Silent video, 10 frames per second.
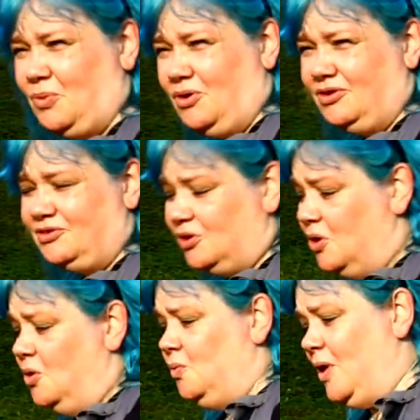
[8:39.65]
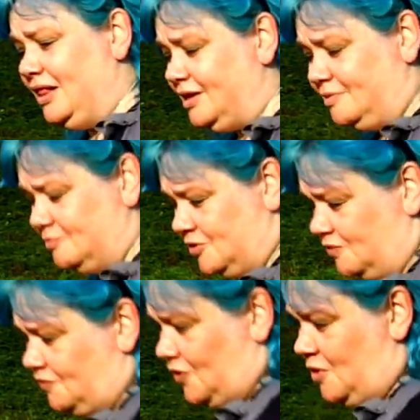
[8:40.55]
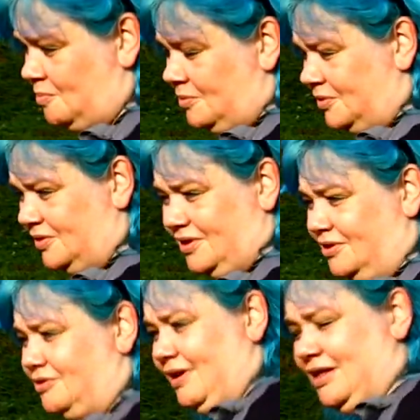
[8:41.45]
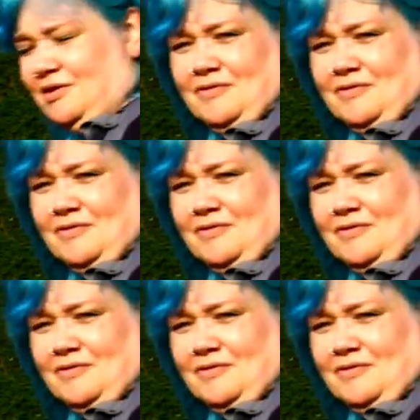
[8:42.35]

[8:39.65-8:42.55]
was welcomed from the Greenock